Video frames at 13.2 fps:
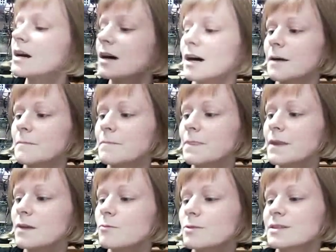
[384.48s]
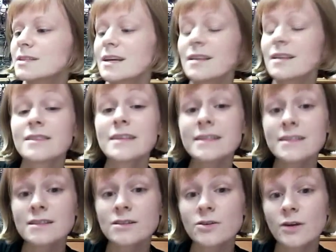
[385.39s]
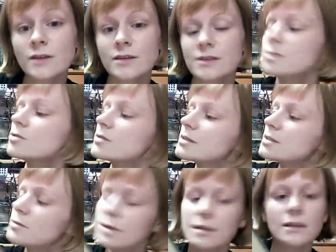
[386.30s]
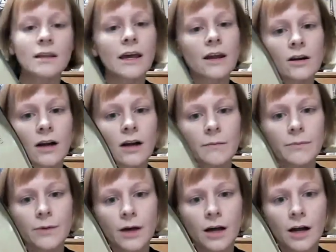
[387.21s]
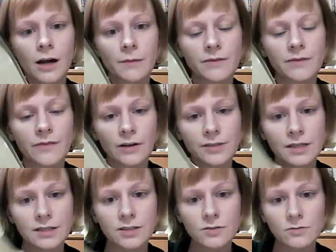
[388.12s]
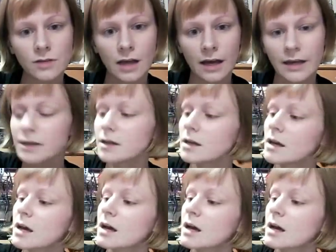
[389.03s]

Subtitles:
And once again, this is a great thing to do because you can layer up the felt as you like.